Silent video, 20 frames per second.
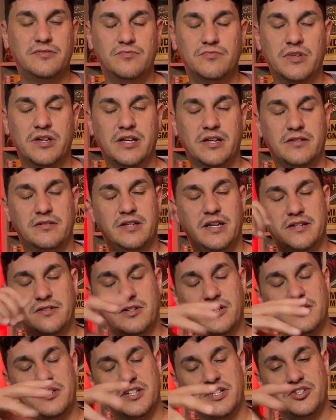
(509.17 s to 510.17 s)
and
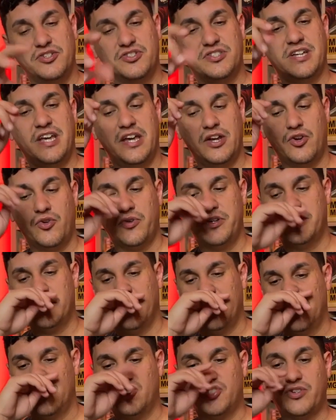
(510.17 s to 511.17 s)
continues to increase on
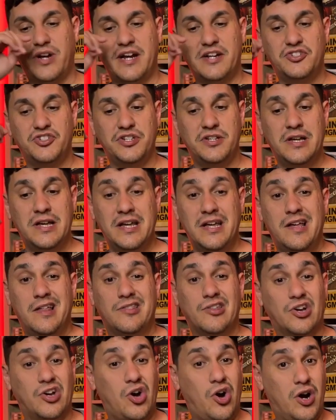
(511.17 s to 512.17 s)
their strategy.
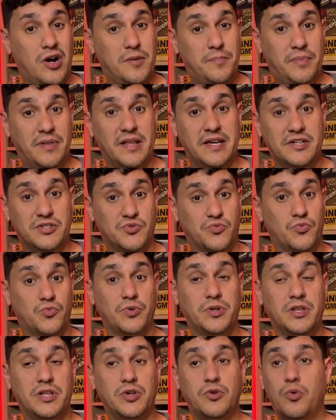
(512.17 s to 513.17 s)
The card play is
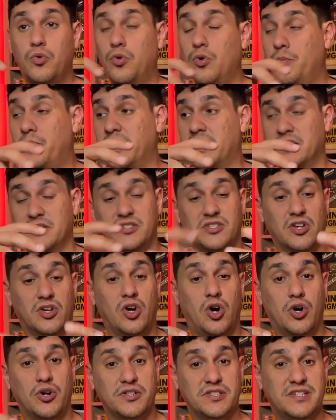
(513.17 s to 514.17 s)
really cool because the
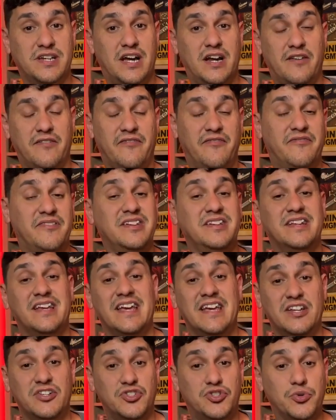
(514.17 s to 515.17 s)
cards kind of feed
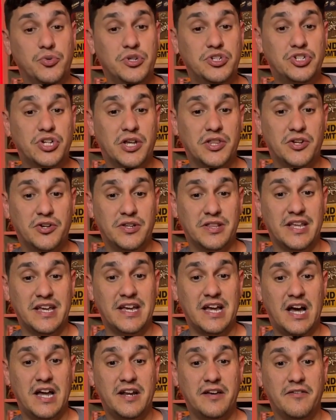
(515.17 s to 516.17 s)
into each other, and they
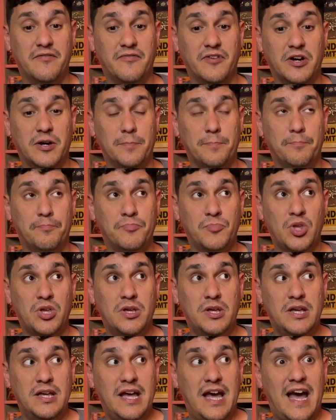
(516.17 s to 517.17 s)
kind of
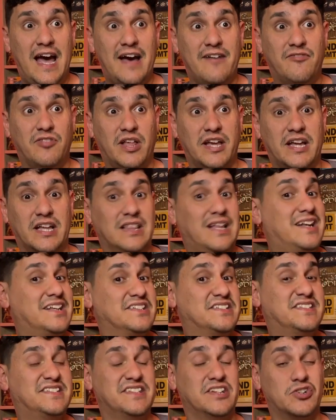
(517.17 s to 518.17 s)
have like a lot of
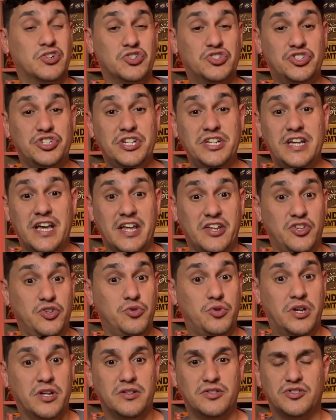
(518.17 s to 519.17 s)
synergy, and you
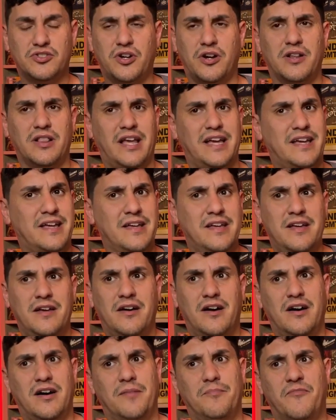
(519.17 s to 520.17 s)
can start like,
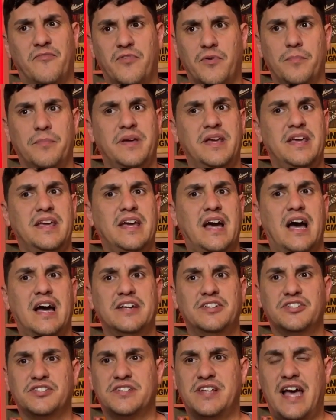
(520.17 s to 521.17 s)
for me, I
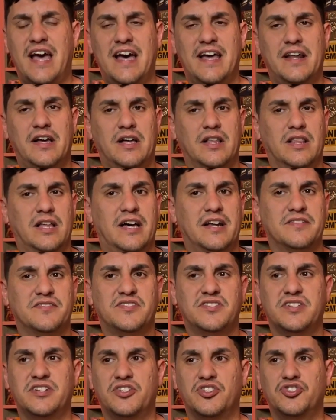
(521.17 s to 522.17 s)
just had a lot of
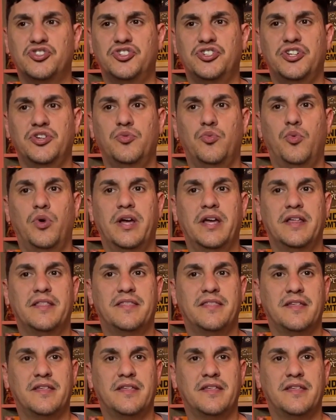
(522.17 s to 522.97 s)
synergy with